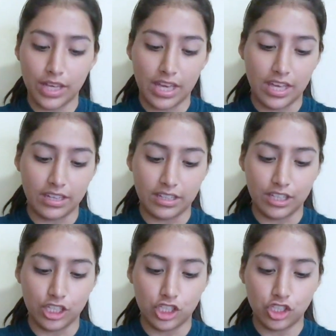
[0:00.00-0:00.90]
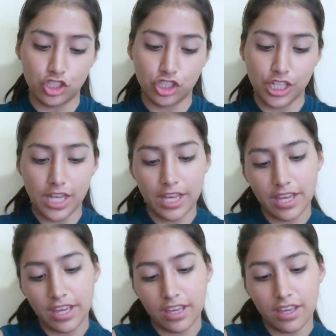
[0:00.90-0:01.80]
in the
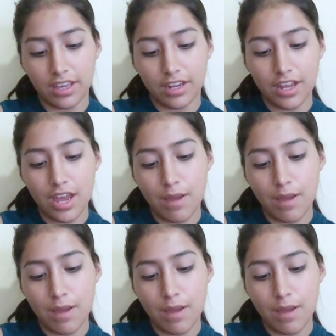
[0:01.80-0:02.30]
shade